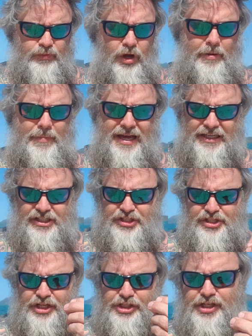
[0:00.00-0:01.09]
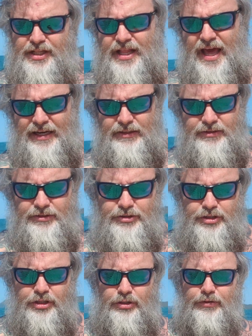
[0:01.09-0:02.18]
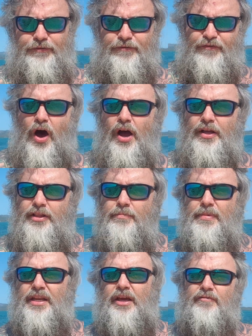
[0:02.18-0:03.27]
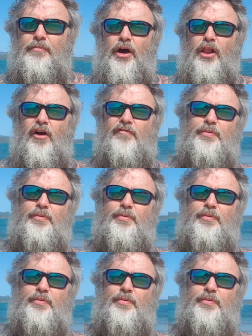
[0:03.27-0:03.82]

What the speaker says: I made a decision in that to find the meaning of my life,